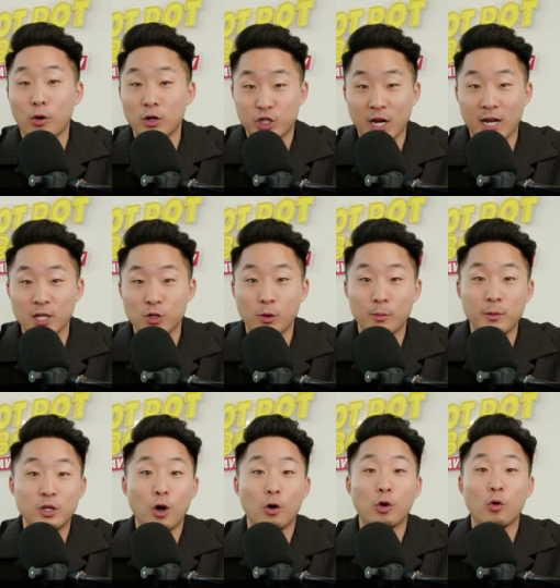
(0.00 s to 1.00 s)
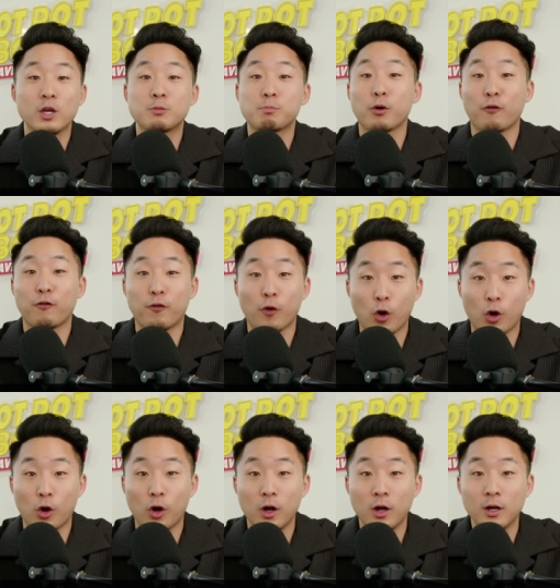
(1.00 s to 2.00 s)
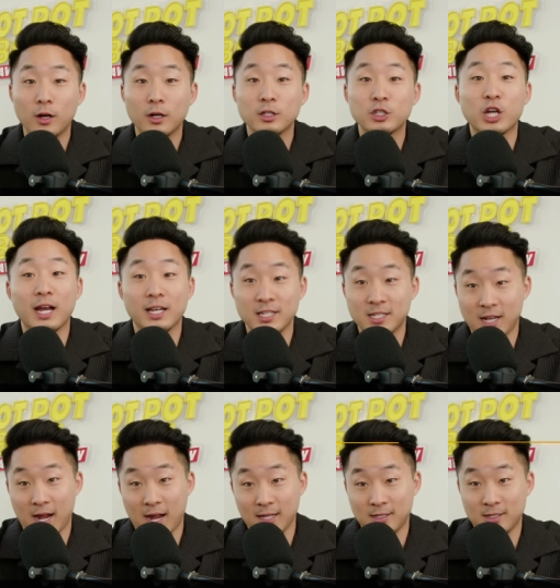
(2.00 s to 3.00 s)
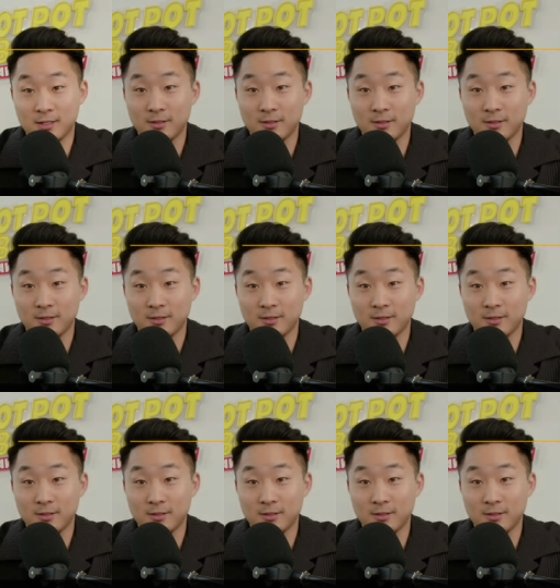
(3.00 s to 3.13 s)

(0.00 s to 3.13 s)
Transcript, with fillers: Chinese women don't always prefer Chinese guys.